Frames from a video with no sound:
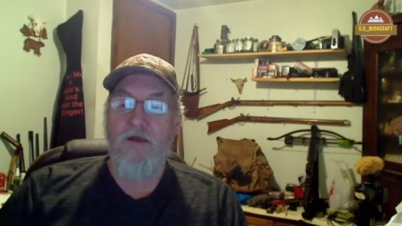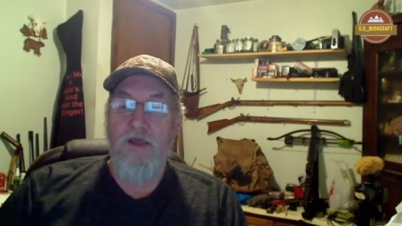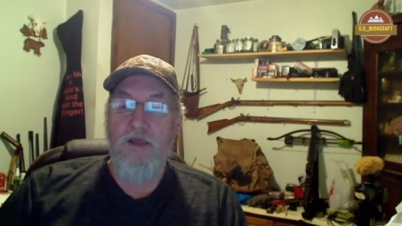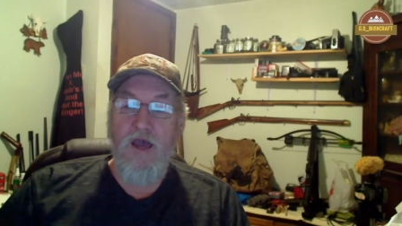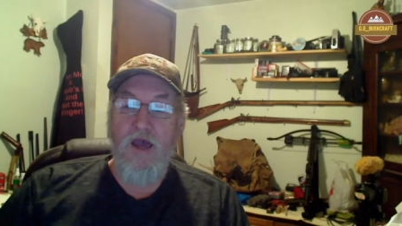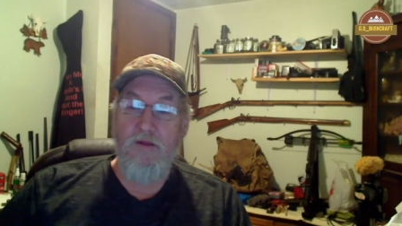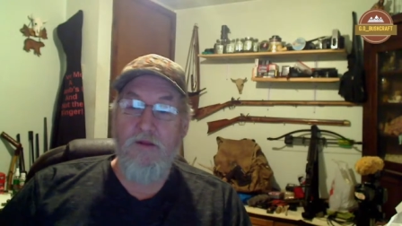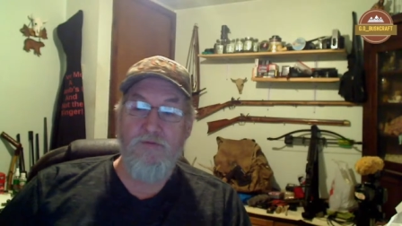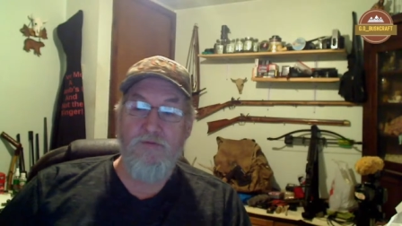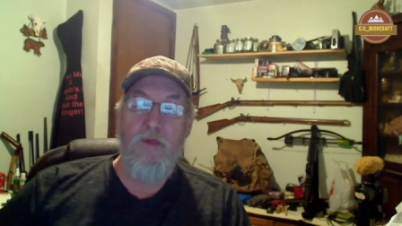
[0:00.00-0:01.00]
Yeah,
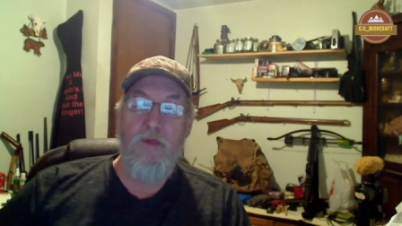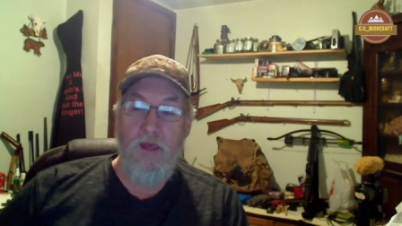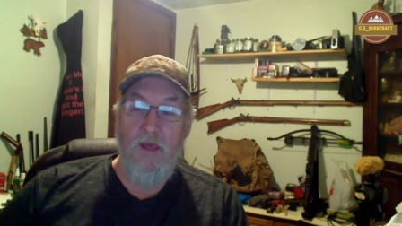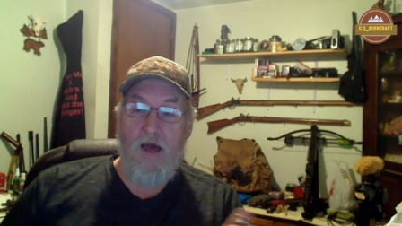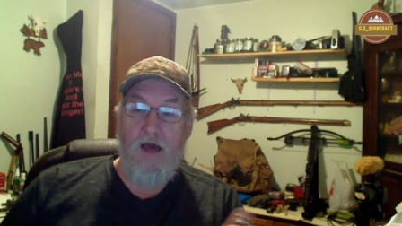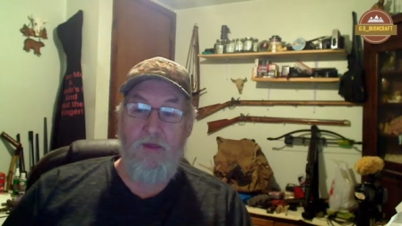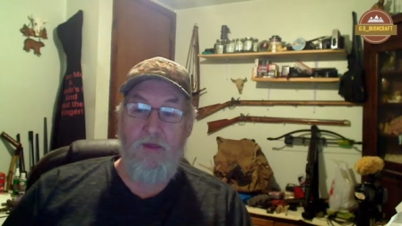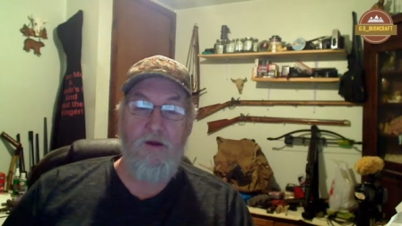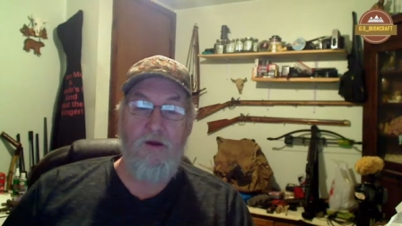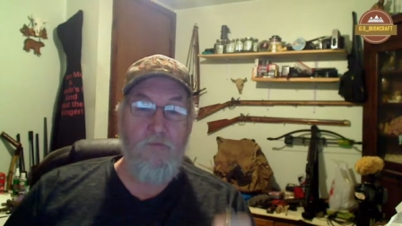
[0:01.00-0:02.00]
that's one thing out
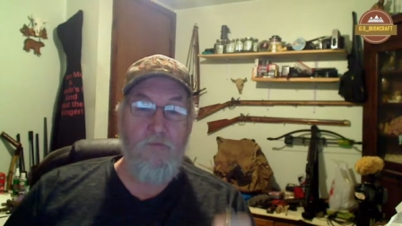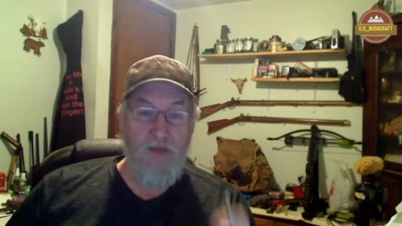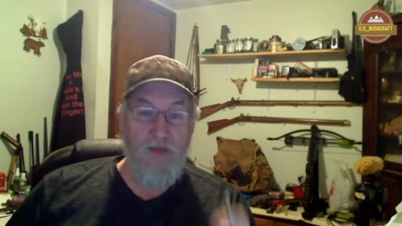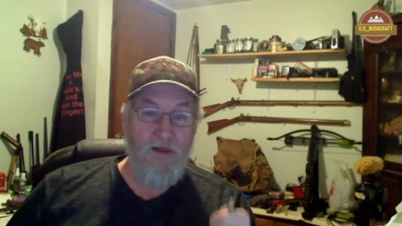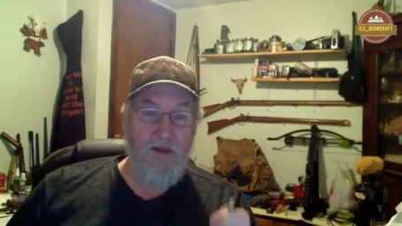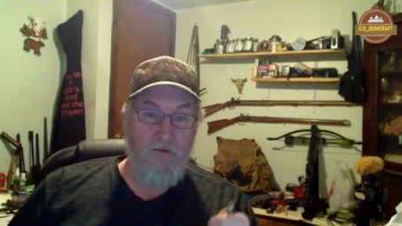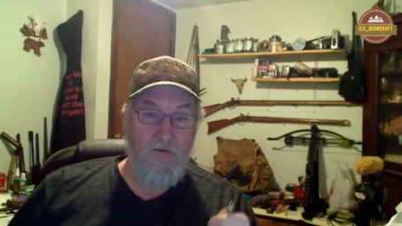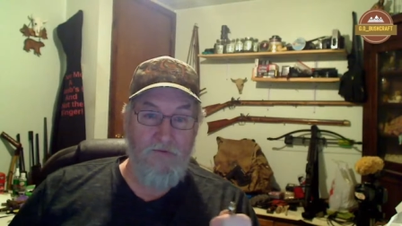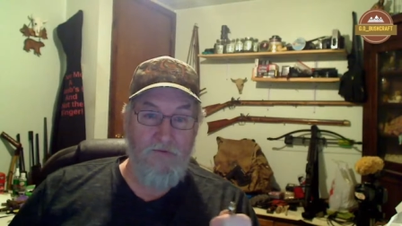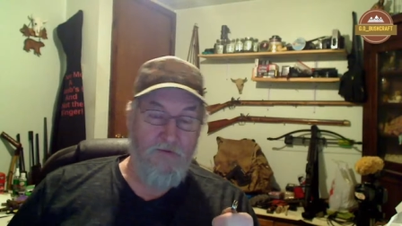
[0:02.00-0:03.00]
there with that hill.